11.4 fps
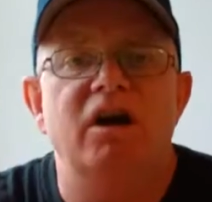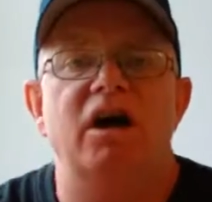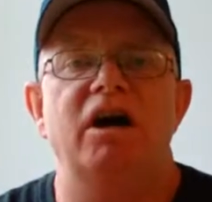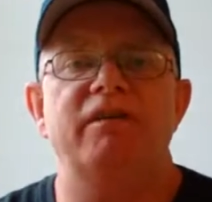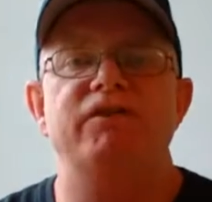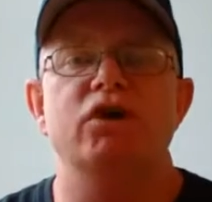
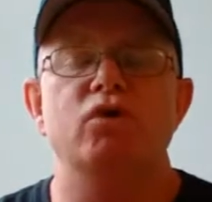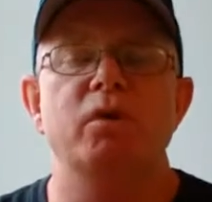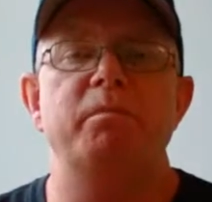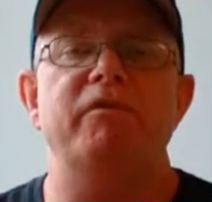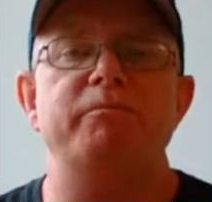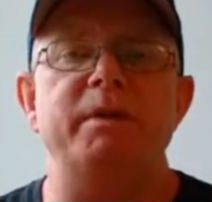of the
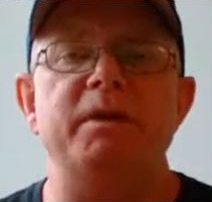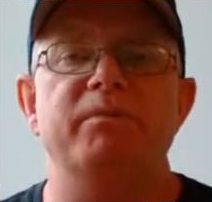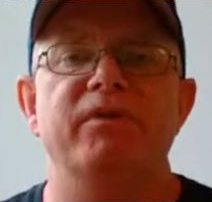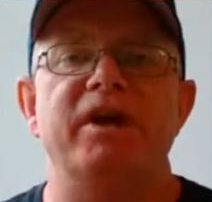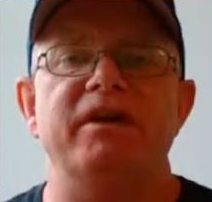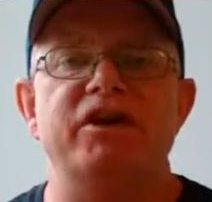group of people
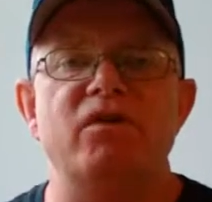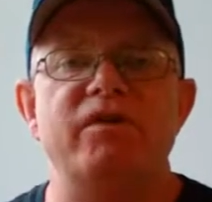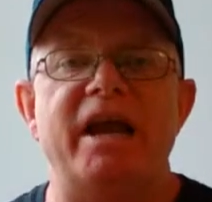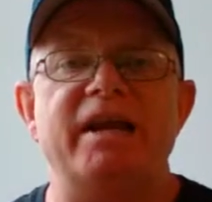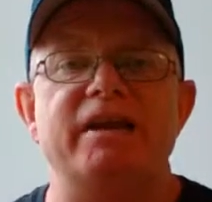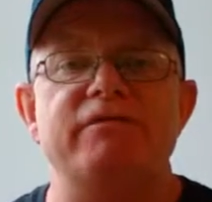that
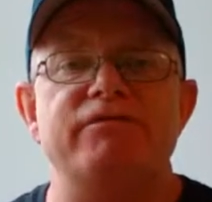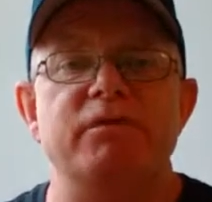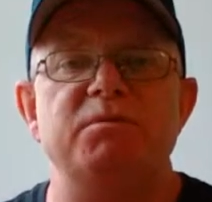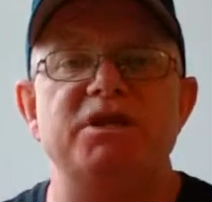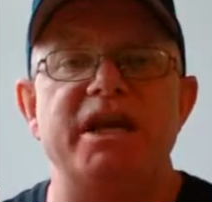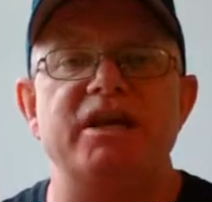donated
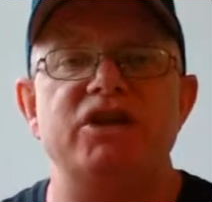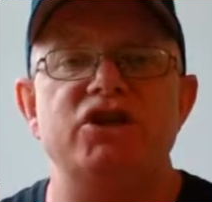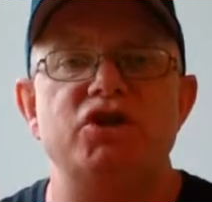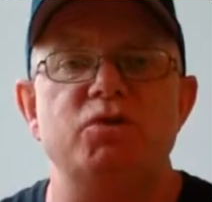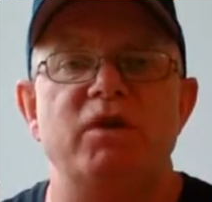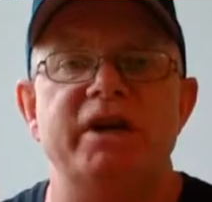from $10 to
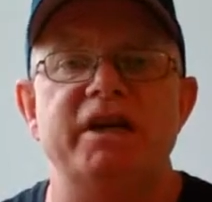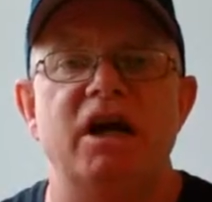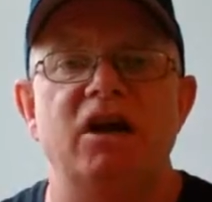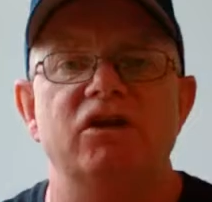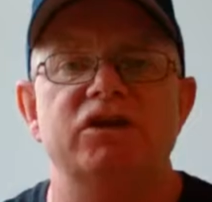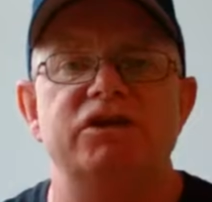
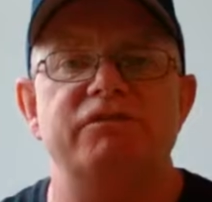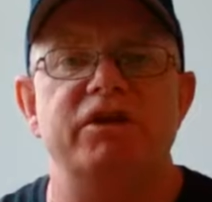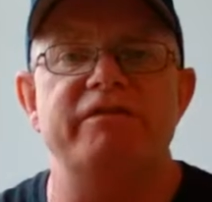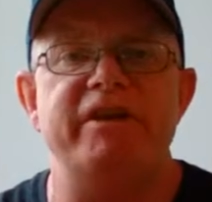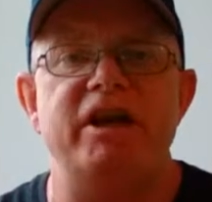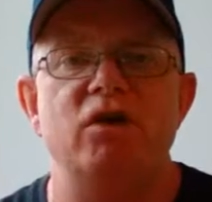$20 for
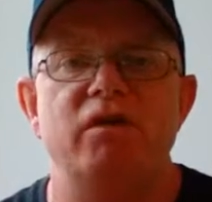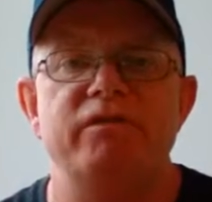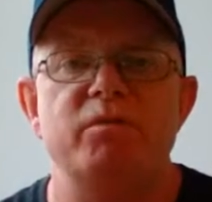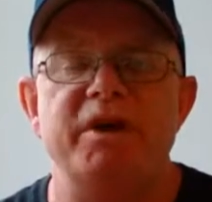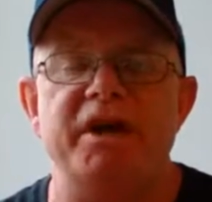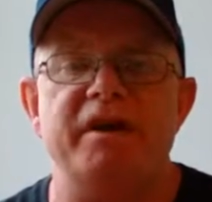the video of
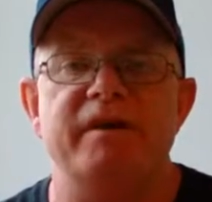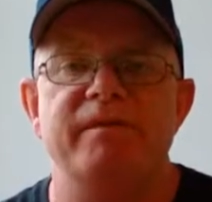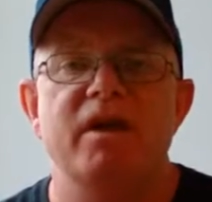the week.